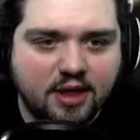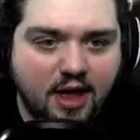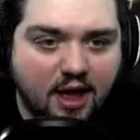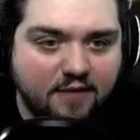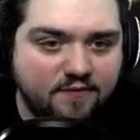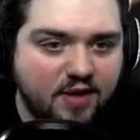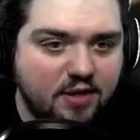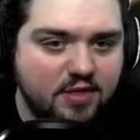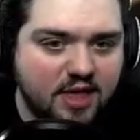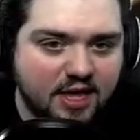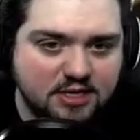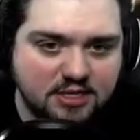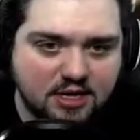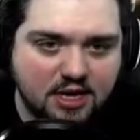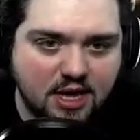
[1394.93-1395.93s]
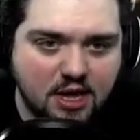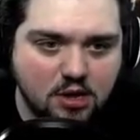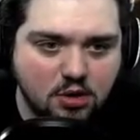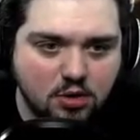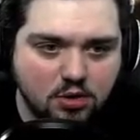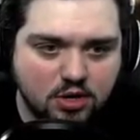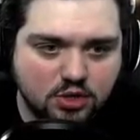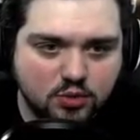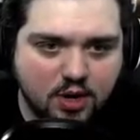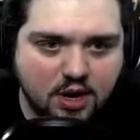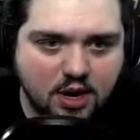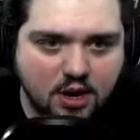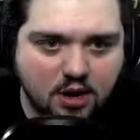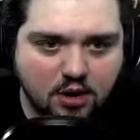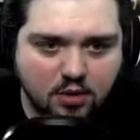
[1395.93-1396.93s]
Yeah, I found the exit key, dude. It's right
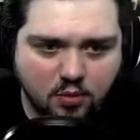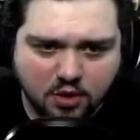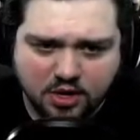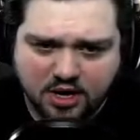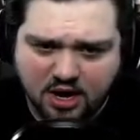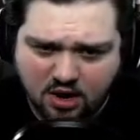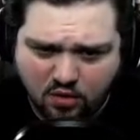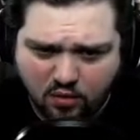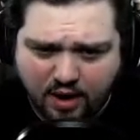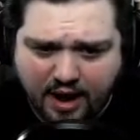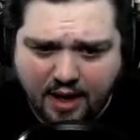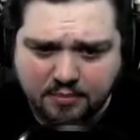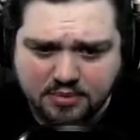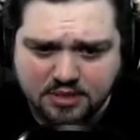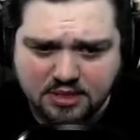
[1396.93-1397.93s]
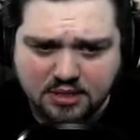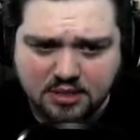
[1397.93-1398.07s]
here. We're gonna get grabbed.